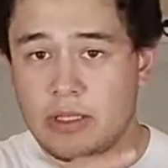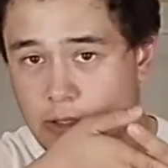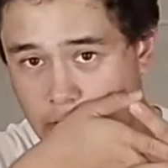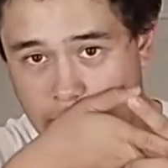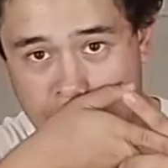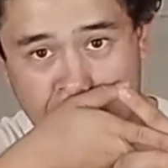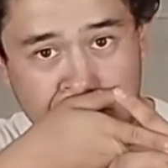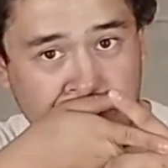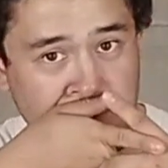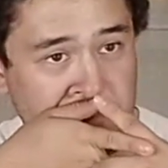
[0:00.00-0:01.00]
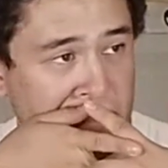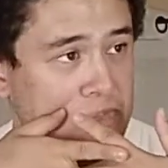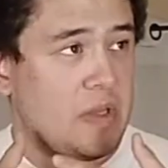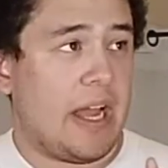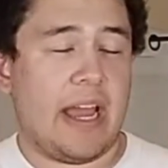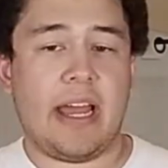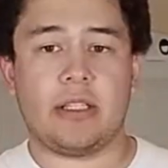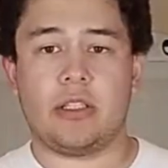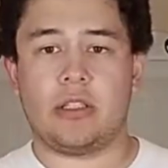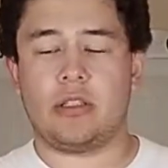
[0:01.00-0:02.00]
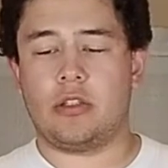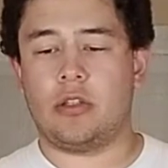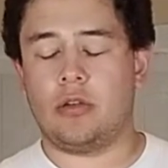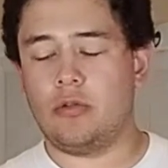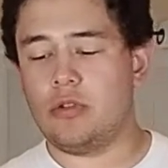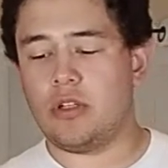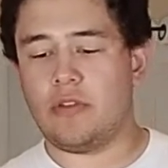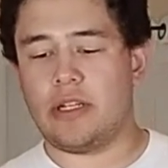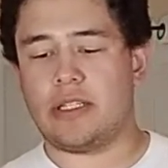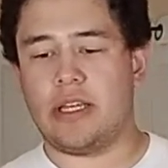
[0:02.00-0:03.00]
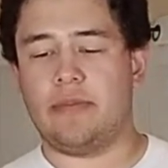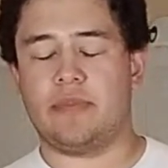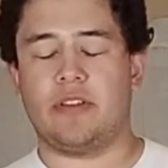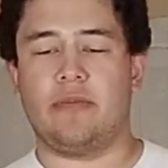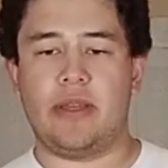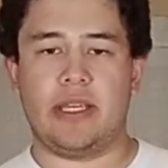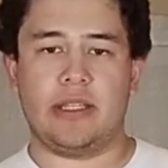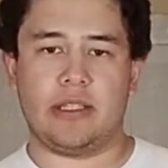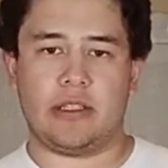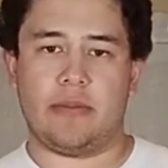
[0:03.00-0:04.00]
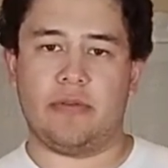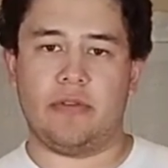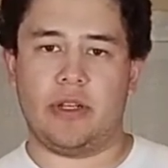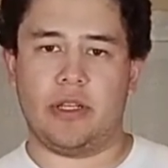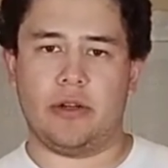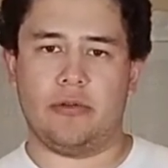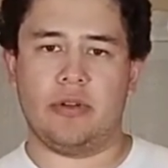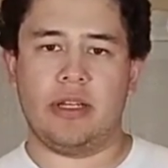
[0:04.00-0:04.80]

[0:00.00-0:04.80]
so I had two different attempts of making this type of video.